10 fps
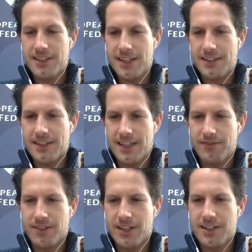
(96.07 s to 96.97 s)
at
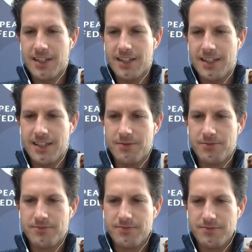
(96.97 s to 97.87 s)

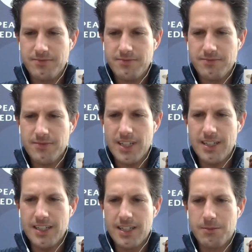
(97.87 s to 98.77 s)
Vardar
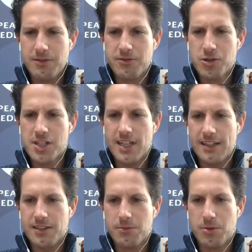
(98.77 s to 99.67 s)
before she
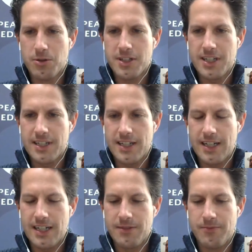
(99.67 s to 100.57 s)
gets on board here.
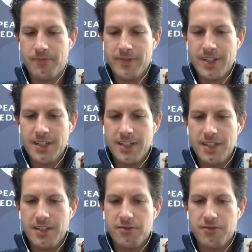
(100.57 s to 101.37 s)
The